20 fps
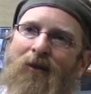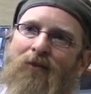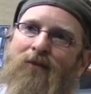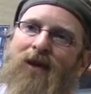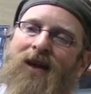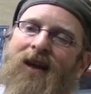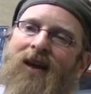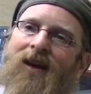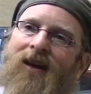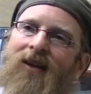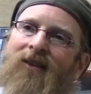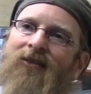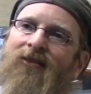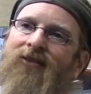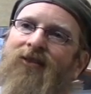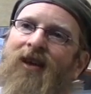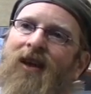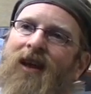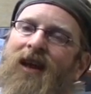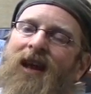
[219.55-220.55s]

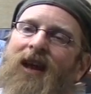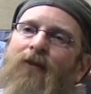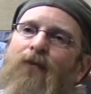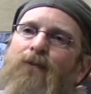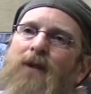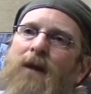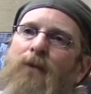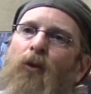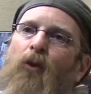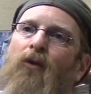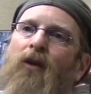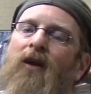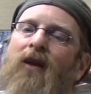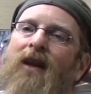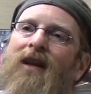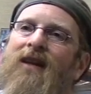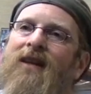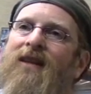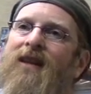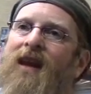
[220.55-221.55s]
because if people
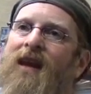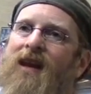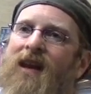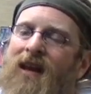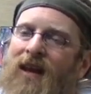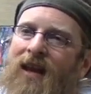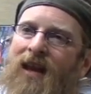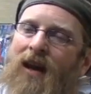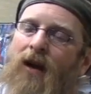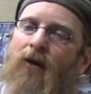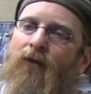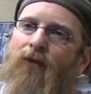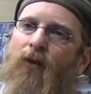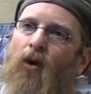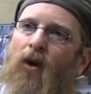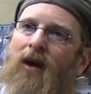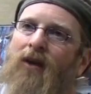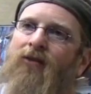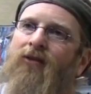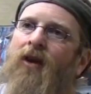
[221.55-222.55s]
really did get a
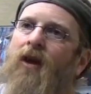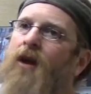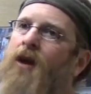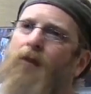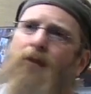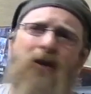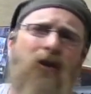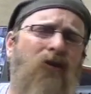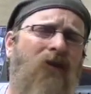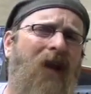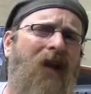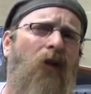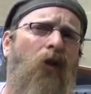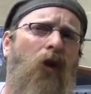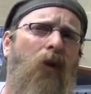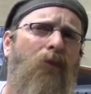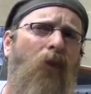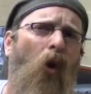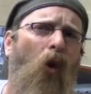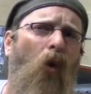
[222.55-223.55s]
voice, I mean, you take a
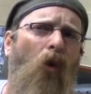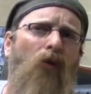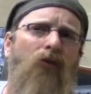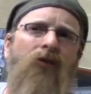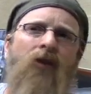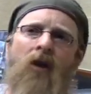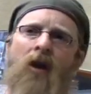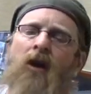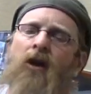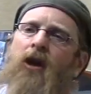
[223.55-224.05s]
look at polls,